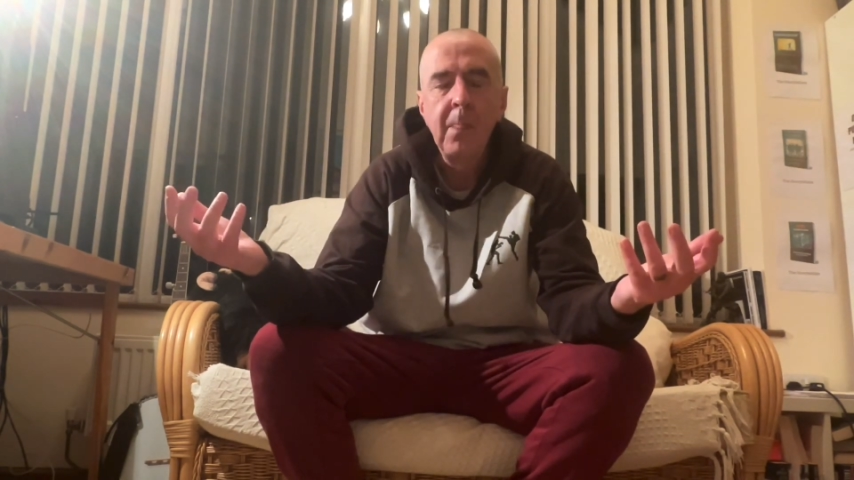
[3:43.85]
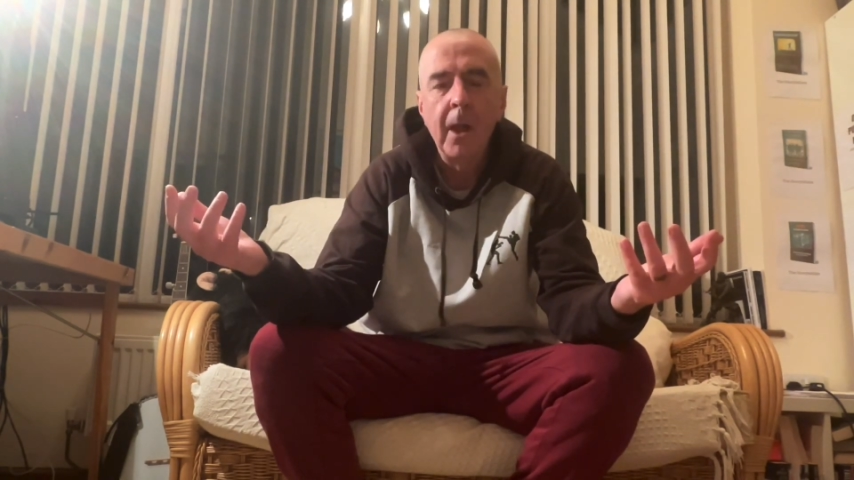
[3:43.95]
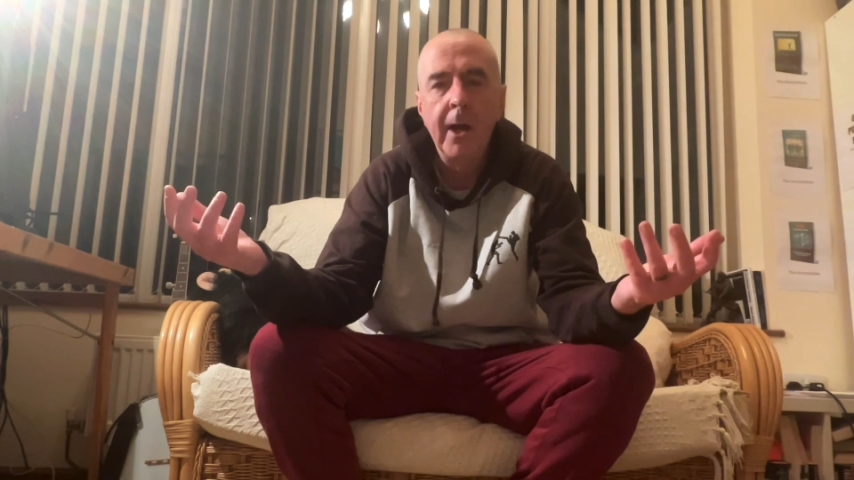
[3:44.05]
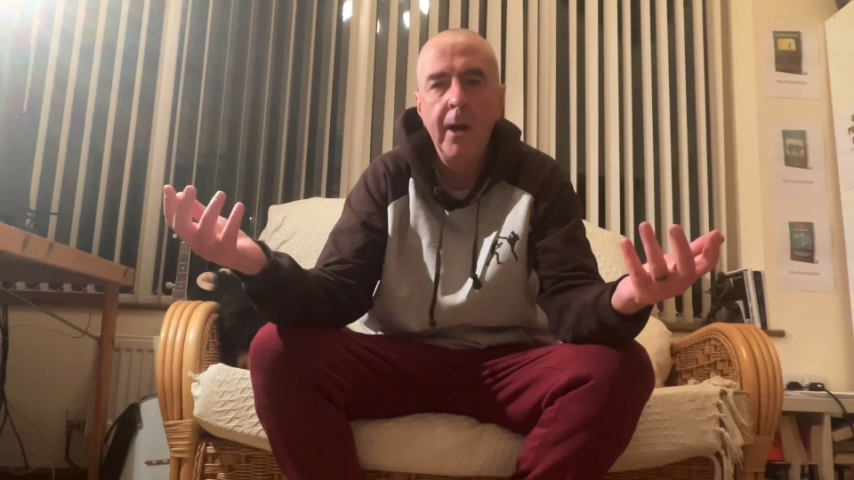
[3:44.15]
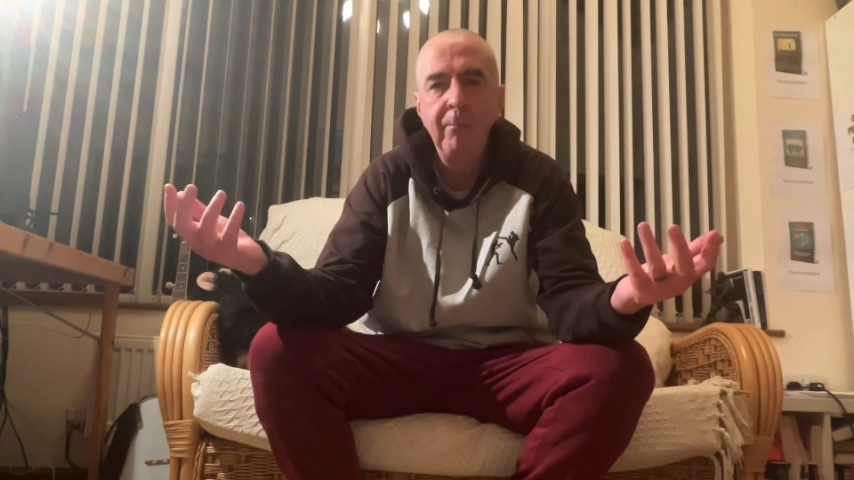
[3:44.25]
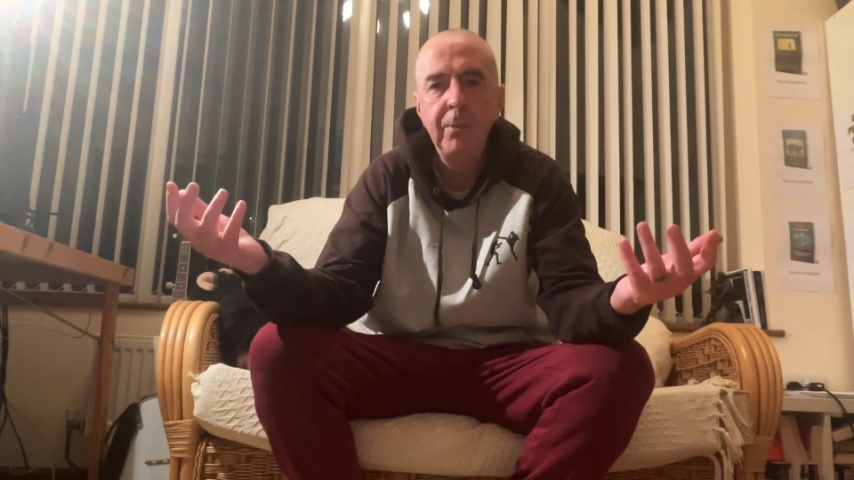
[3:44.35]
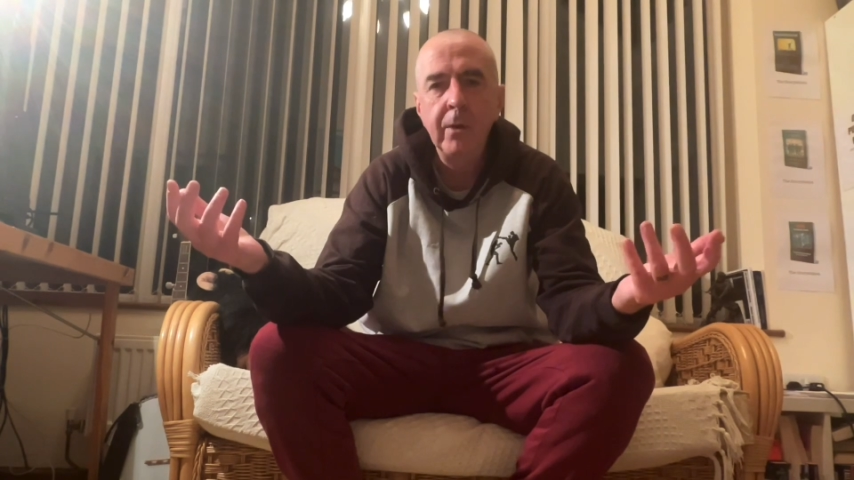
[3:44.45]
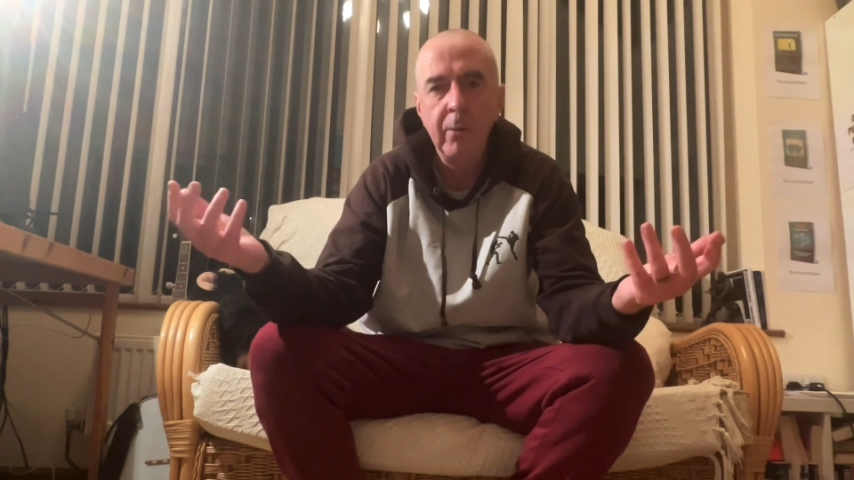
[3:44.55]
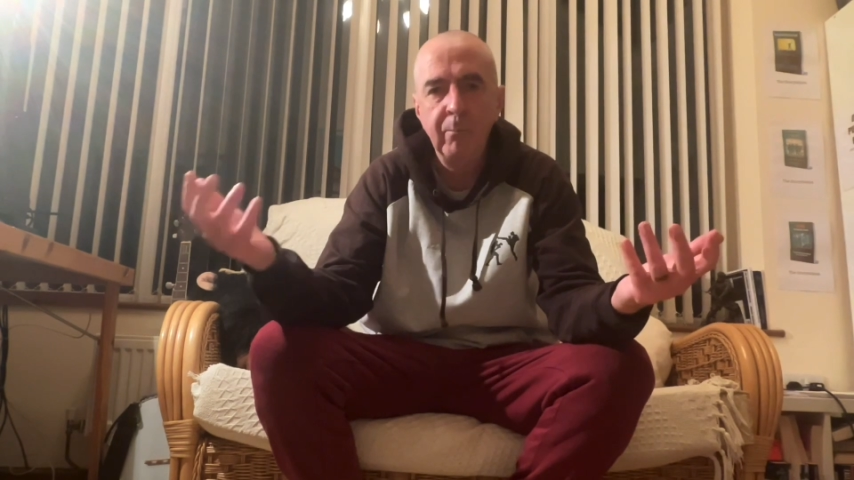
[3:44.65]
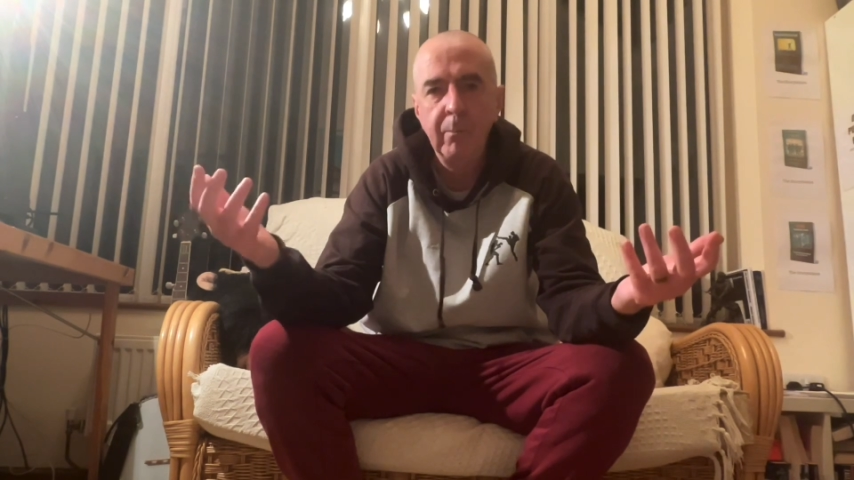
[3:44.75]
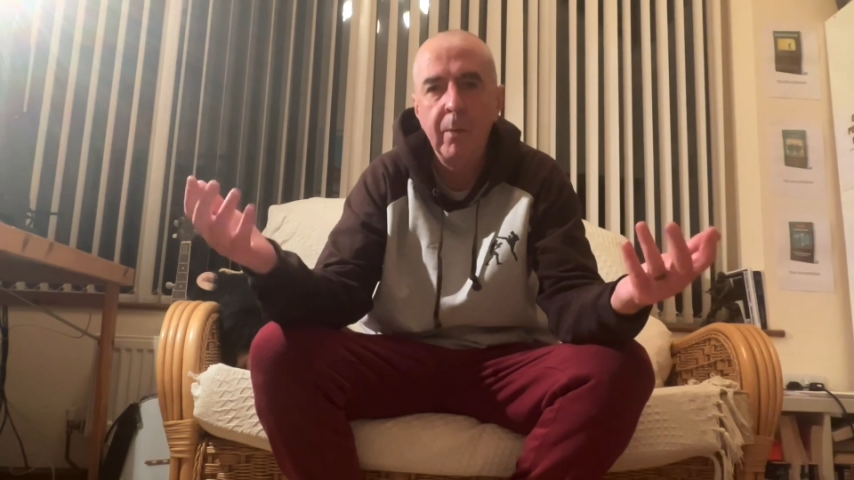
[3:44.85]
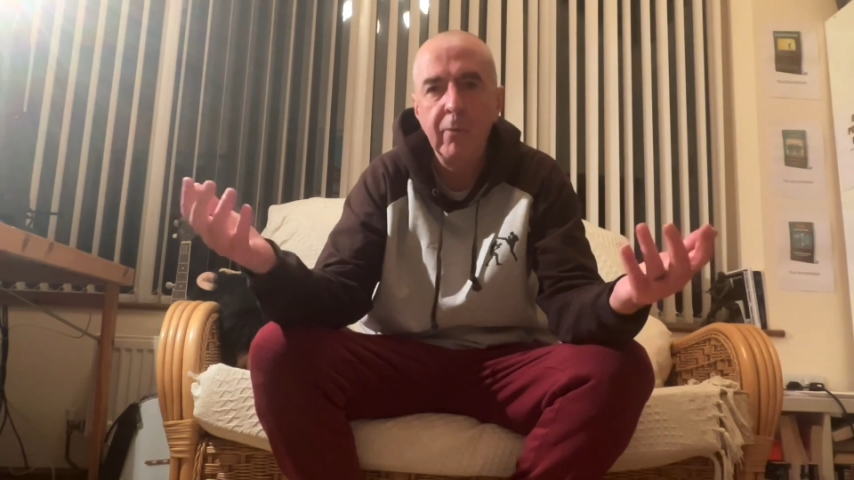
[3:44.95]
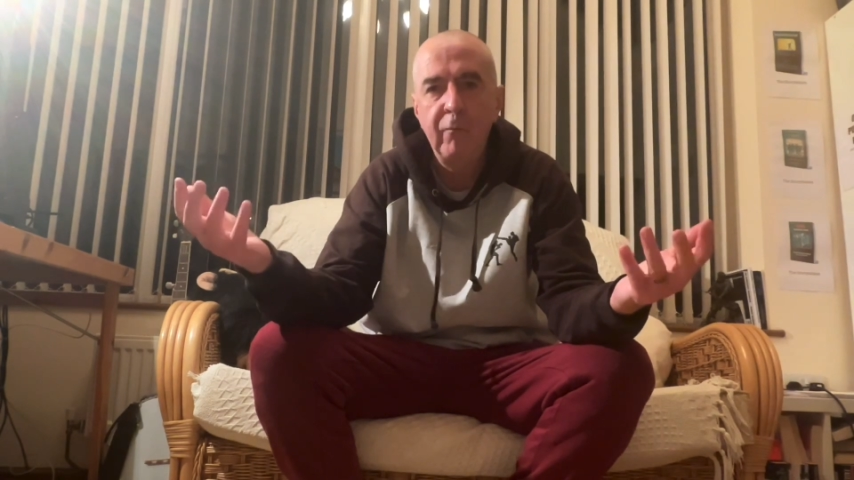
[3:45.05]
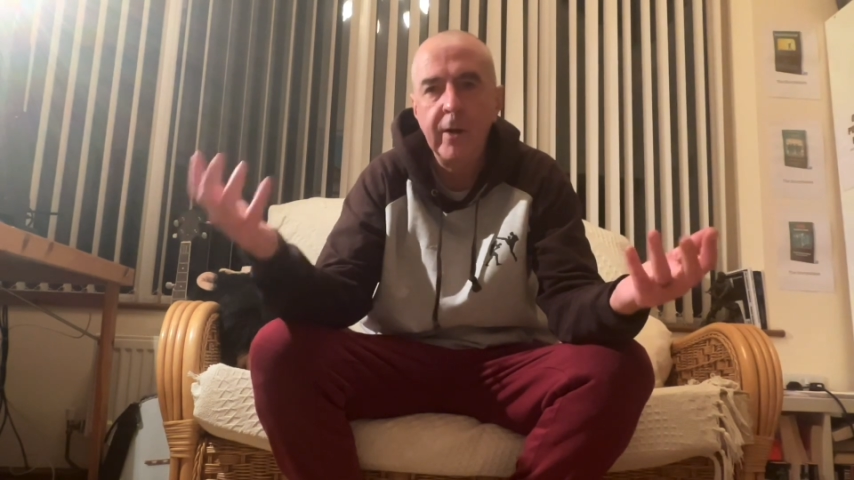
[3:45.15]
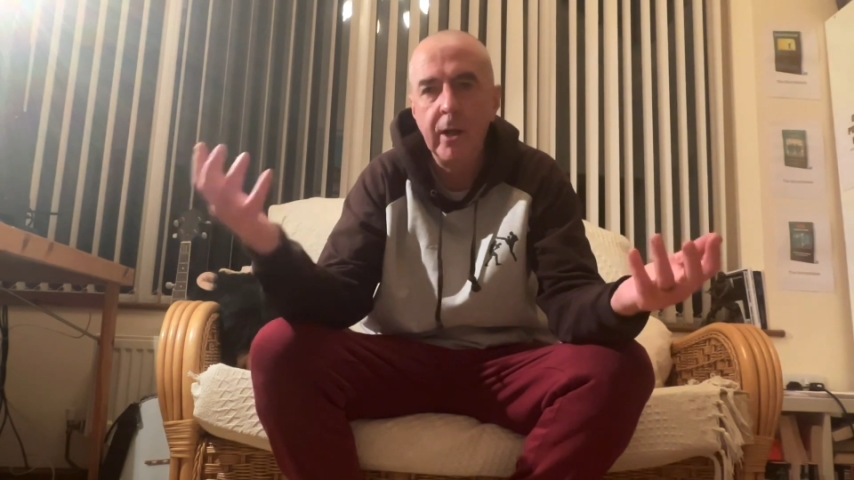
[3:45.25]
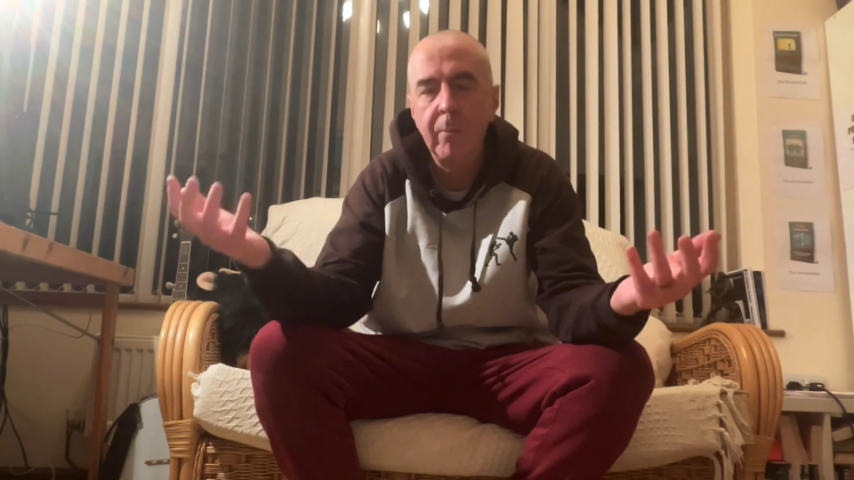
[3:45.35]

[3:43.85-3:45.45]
my fear,